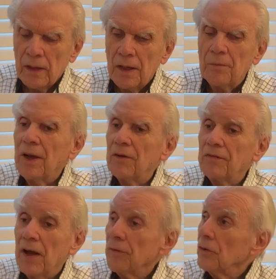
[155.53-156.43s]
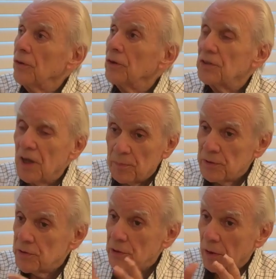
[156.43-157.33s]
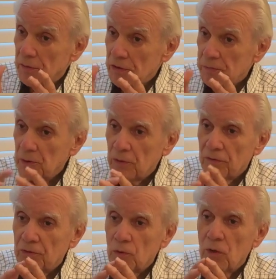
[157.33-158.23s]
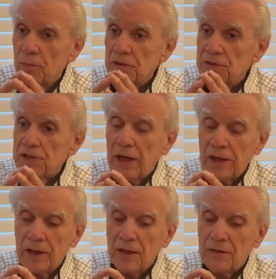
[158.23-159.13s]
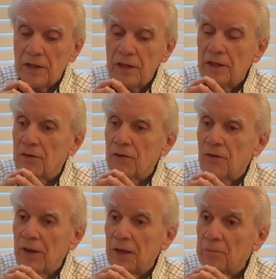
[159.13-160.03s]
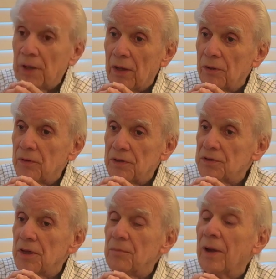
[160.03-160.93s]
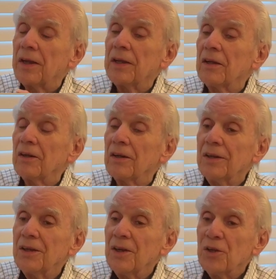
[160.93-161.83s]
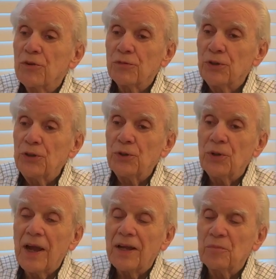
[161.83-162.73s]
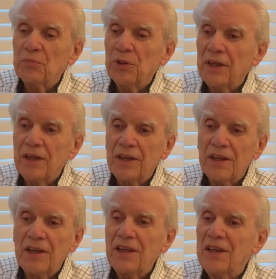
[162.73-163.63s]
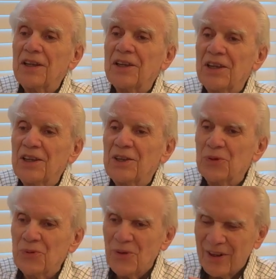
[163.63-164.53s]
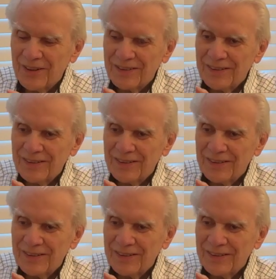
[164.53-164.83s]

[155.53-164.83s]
And my father looked up and saw this beautiful woman standing at the end of the grand piano and he said, My dear, for you I can play it in any key you want.